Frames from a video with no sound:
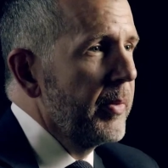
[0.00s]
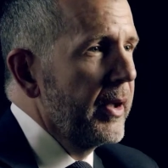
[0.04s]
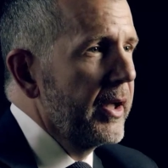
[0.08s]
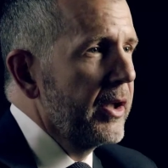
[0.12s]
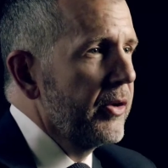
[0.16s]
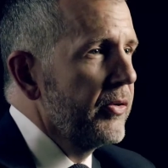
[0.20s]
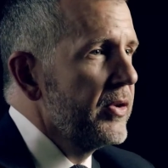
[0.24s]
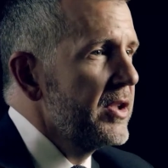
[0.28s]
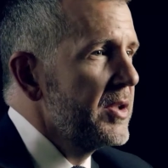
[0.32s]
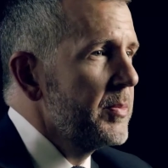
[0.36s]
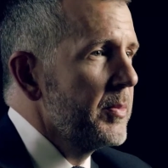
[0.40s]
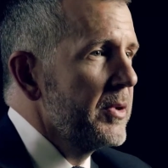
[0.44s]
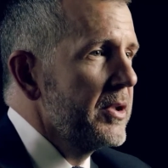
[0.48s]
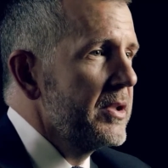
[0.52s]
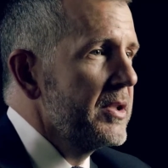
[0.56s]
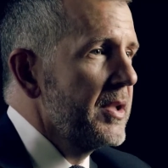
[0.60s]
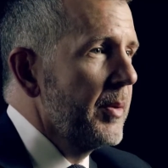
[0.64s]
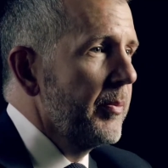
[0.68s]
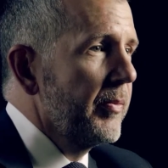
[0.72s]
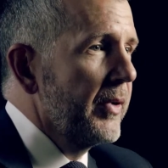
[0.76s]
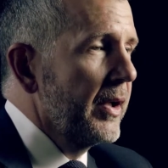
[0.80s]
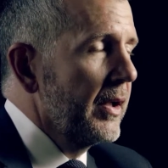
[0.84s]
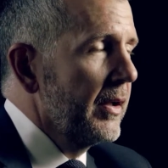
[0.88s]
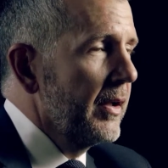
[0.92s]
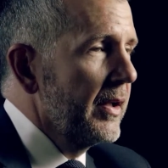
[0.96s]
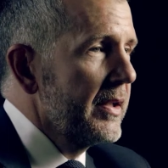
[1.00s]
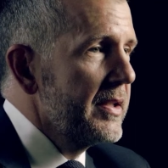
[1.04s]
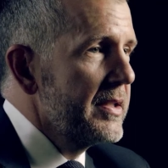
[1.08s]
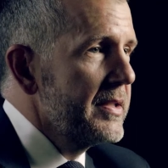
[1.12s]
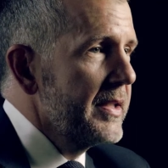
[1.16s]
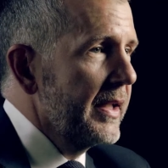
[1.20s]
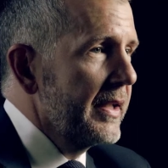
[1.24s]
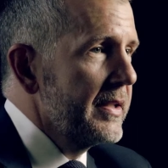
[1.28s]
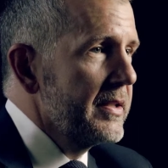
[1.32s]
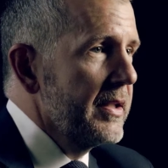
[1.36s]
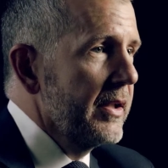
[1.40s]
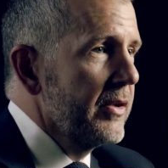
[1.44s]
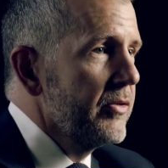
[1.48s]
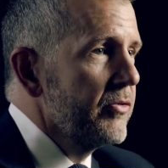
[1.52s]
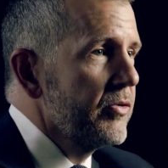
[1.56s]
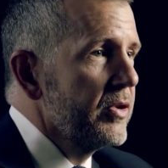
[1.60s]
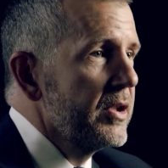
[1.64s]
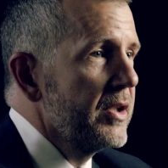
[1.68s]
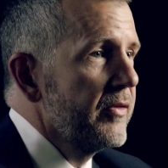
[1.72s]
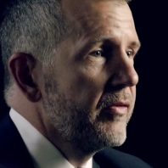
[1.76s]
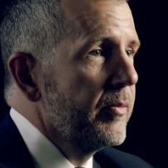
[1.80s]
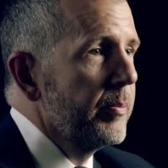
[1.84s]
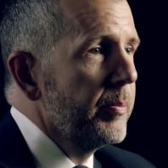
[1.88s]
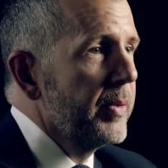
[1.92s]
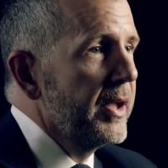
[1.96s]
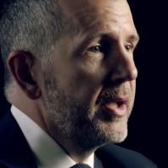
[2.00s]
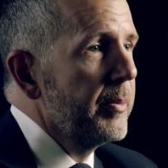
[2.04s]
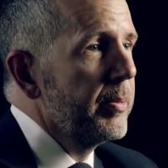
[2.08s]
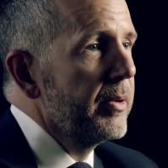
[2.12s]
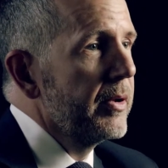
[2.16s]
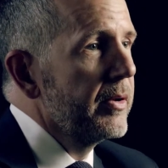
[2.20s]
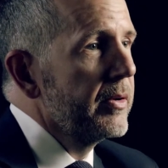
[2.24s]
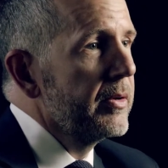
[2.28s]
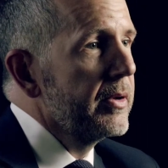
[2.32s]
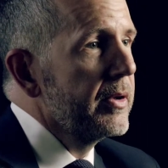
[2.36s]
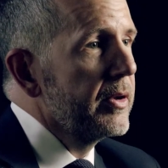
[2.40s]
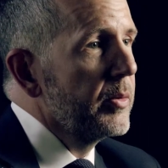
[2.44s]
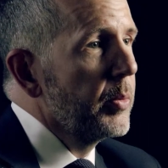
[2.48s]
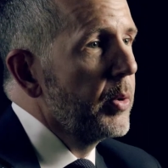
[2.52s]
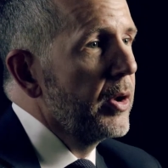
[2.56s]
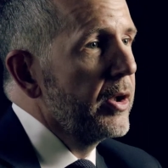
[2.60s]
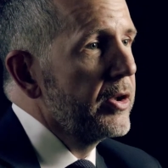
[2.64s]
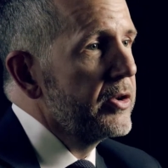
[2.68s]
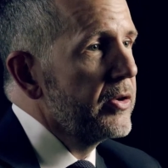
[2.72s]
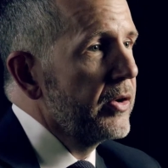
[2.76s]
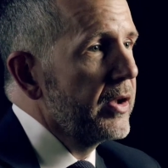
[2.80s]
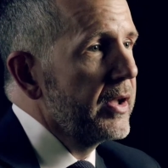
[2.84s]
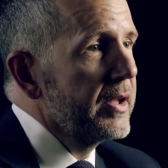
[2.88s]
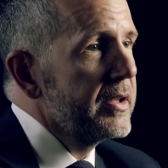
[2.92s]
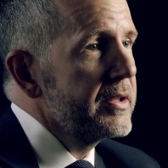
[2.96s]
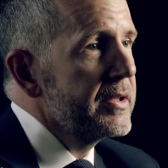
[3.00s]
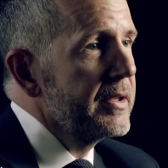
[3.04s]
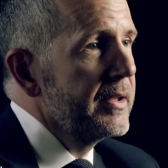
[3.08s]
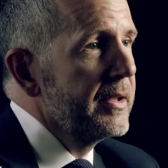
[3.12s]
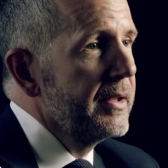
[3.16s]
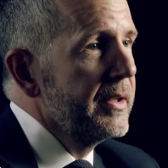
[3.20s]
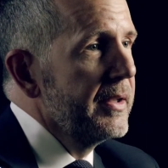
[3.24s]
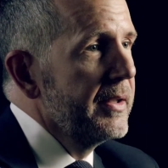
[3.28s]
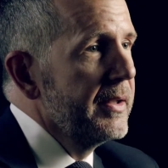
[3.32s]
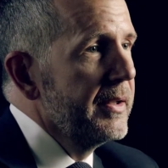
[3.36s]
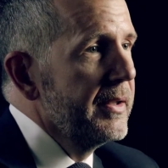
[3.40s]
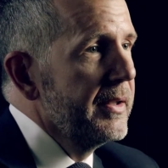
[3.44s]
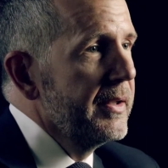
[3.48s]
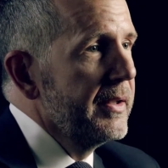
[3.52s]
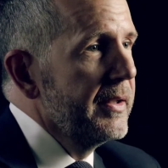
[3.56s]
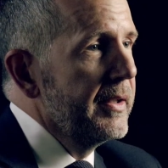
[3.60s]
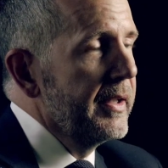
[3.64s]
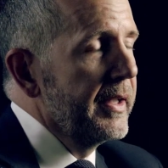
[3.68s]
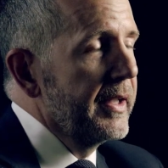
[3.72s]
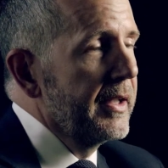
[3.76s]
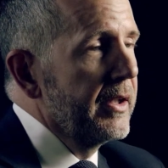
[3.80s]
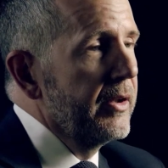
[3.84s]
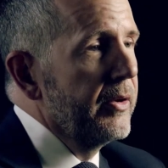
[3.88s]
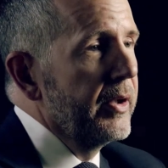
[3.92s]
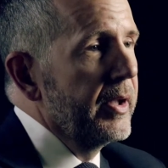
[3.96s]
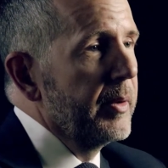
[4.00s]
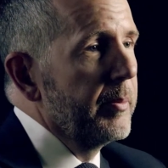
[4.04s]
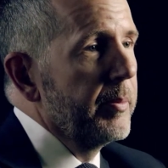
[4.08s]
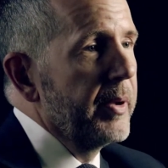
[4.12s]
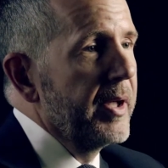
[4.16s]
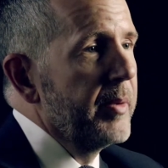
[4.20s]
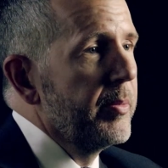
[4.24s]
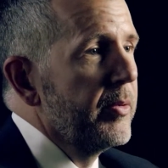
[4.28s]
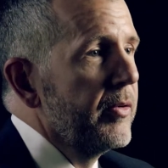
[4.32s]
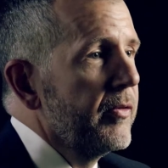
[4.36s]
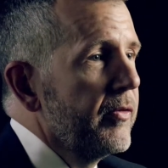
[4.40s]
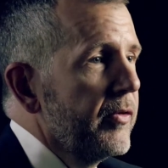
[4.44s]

By Christmas, something like six hundred different people had, had worked on it, including people